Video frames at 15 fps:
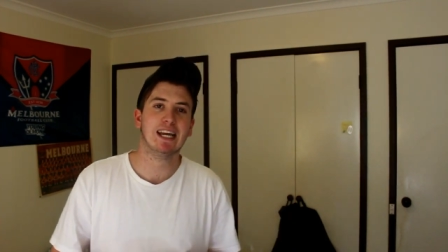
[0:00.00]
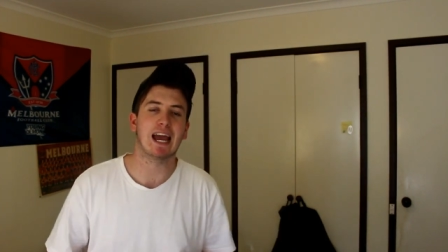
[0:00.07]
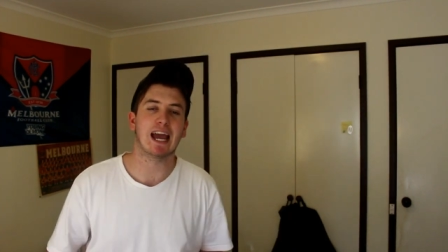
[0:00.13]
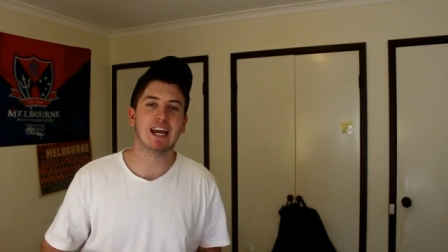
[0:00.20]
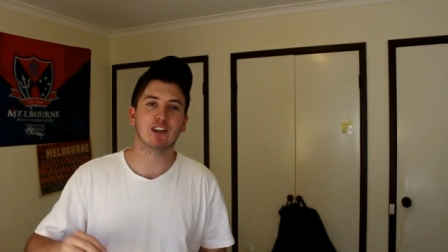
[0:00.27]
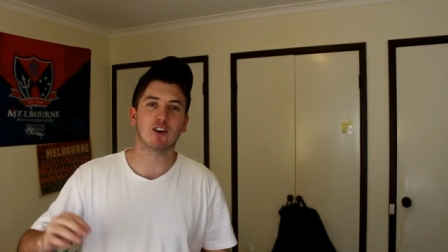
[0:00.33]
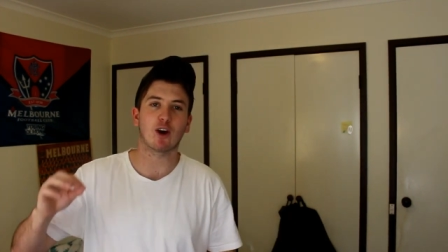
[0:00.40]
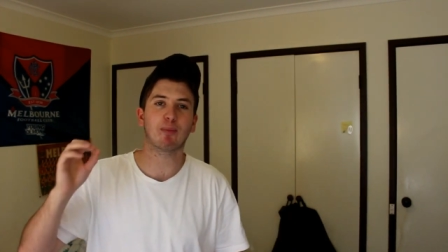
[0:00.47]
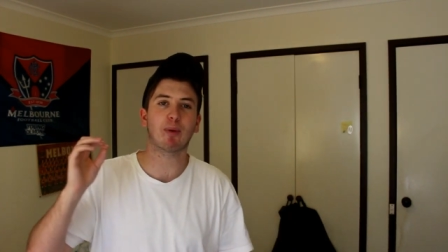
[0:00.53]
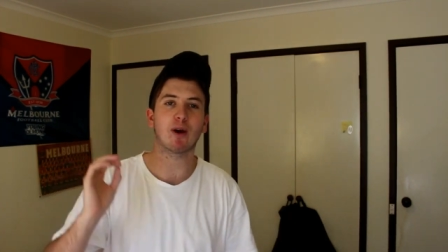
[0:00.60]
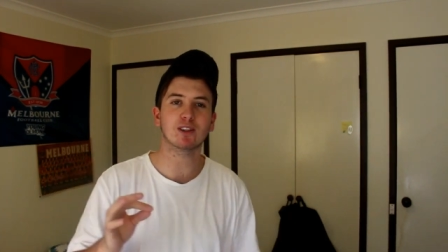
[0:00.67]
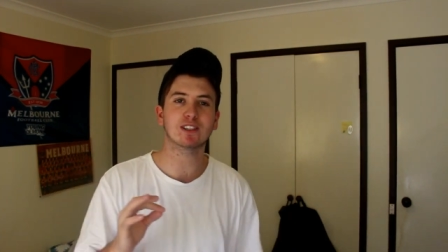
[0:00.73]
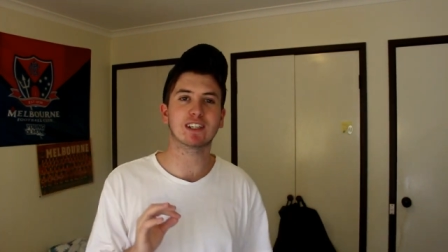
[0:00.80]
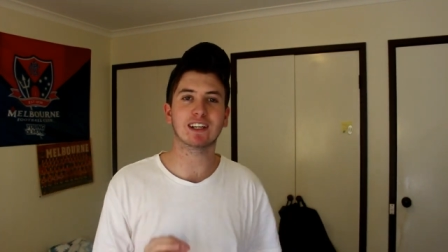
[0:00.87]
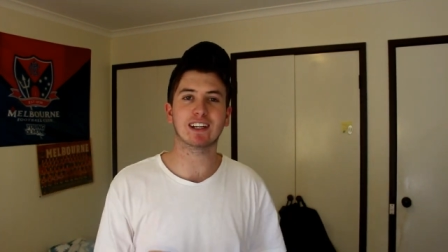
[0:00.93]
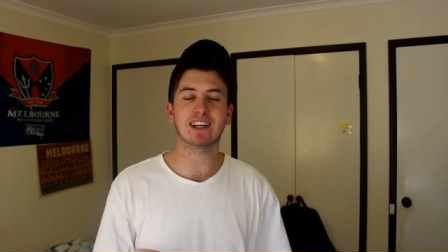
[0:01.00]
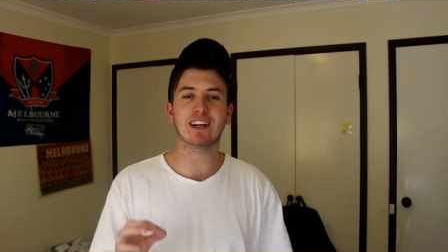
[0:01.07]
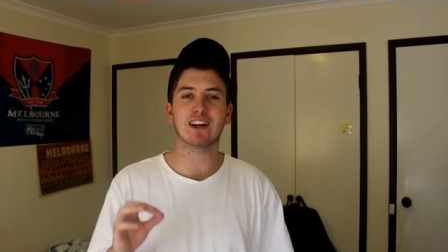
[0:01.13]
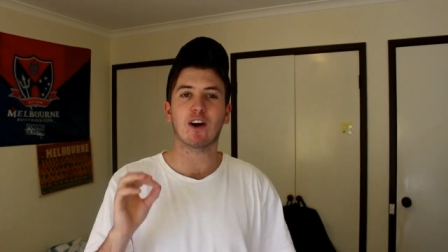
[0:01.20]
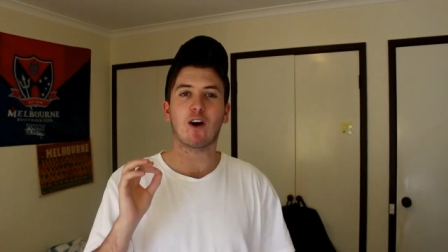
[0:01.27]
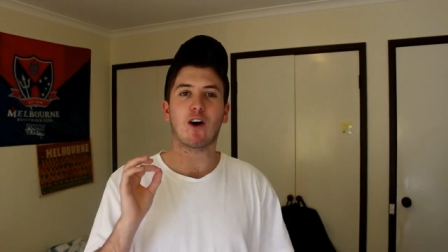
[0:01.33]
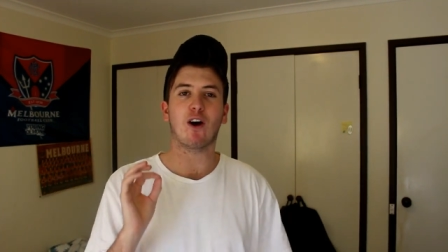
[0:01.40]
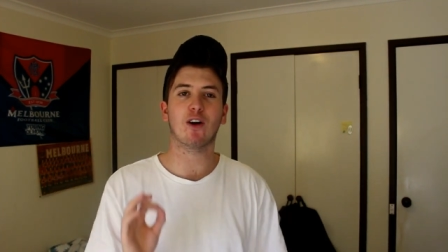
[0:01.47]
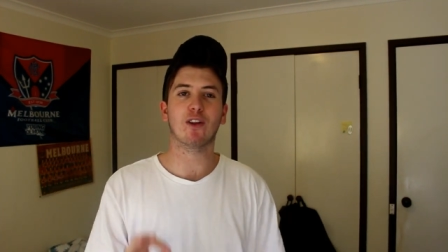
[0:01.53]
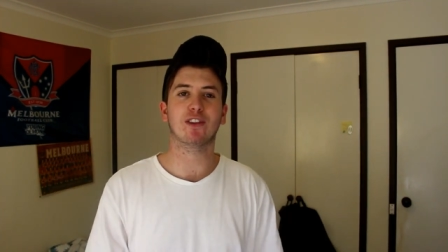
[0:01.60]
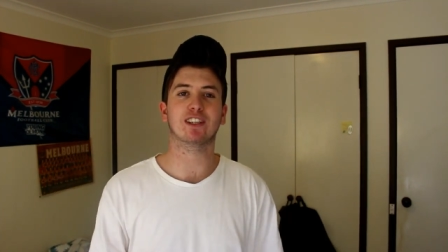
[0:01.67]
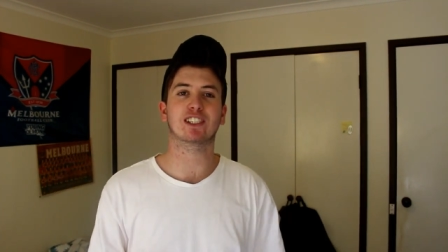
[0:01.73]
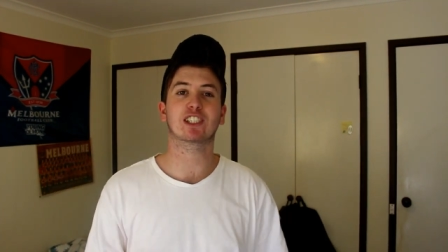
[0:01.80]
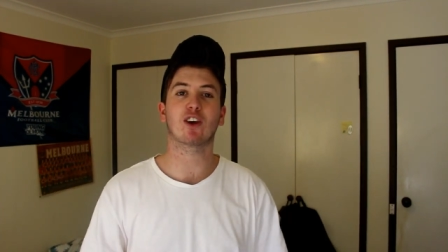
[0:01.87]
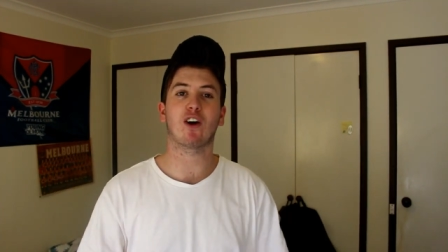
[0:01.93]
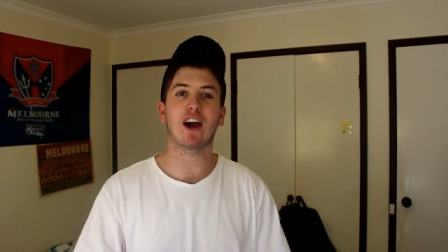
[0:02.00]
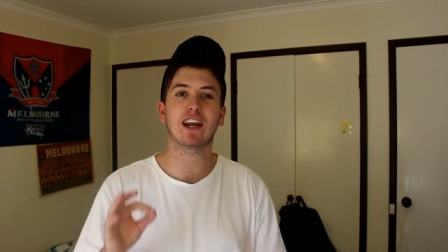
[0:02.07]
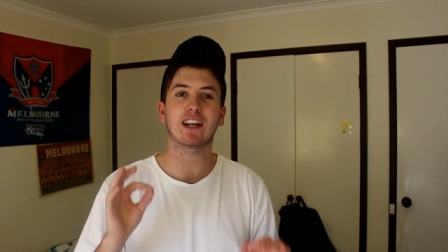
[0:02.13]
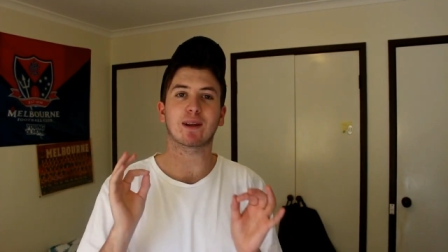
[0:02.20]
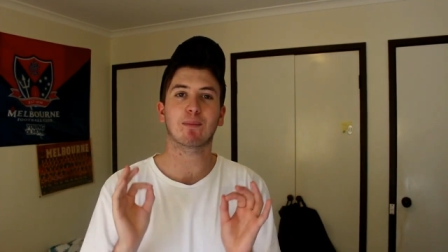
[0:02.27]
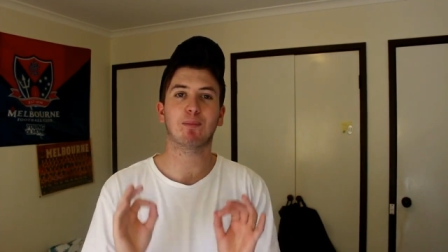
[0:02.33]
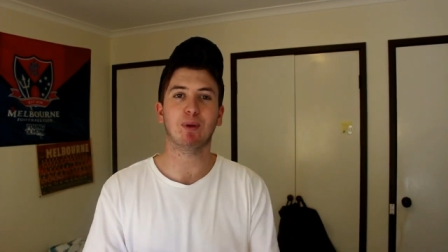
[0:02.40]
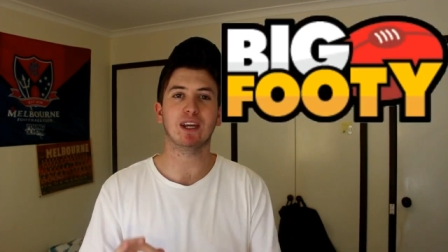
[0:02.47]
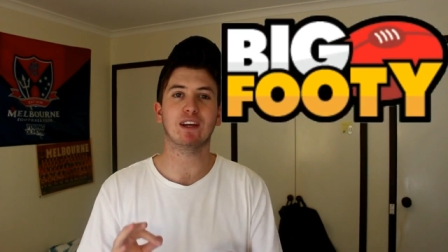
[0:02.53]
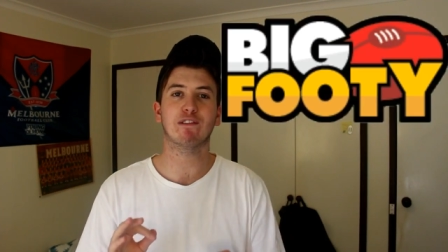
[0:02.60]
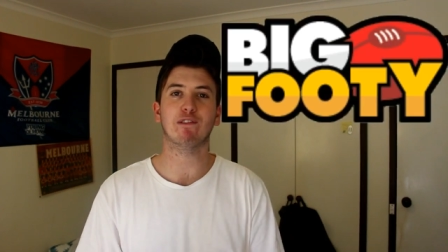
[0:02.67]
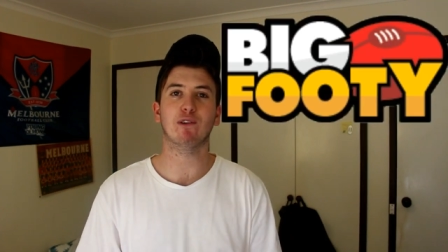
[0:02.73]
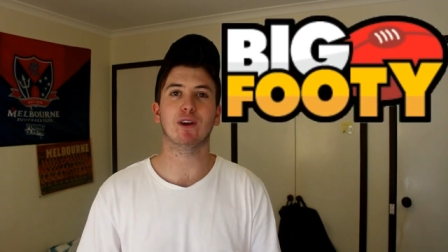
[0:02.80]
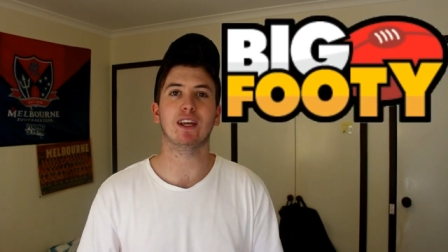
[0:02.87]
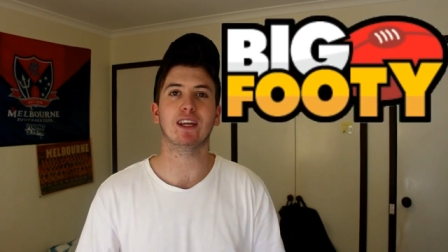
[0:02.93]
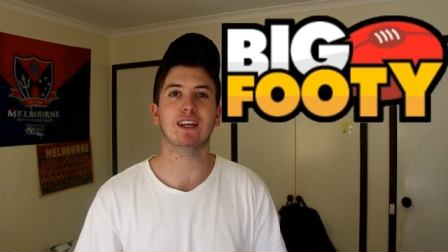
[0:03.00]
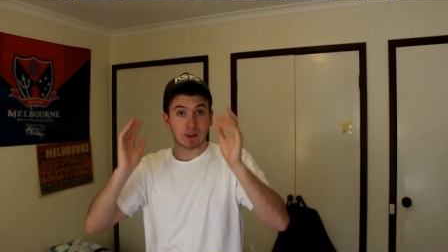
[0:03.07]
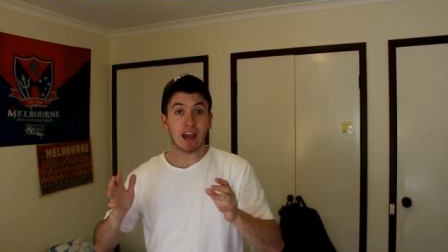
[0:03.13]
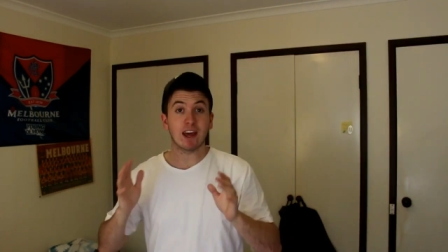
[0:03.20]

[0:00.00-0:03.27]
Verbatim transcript: and I posted it on the site Bigfooty.